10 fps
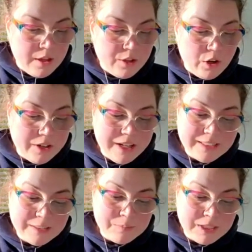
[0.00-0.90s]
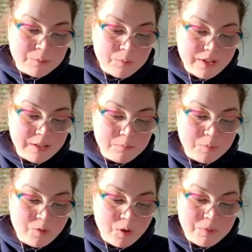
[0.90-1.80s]
Yoga is much more than
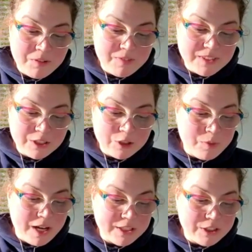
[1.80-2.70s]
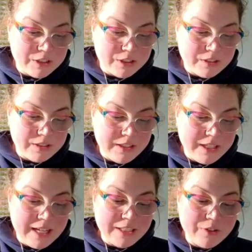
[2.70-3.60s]
performing physical postures,
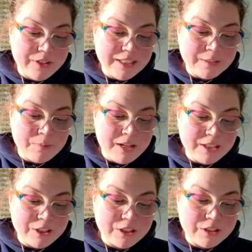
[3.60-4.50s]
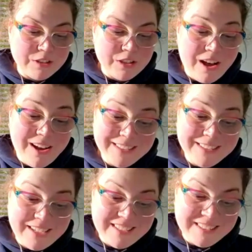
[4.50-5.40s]
yet doing these postures,
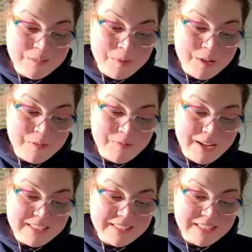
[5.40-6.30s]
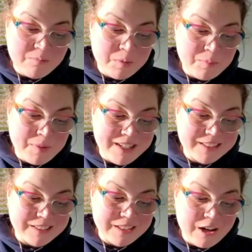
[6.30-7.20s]
asanas, purifies and
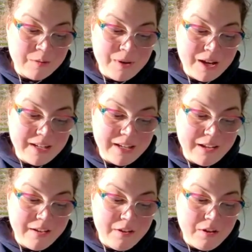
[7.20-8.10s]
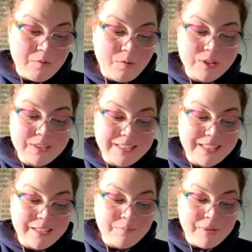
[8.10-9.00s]
prepares our body for
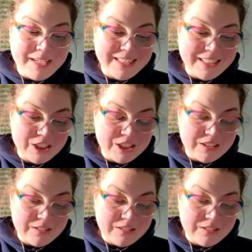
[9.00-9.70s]
seated meditation.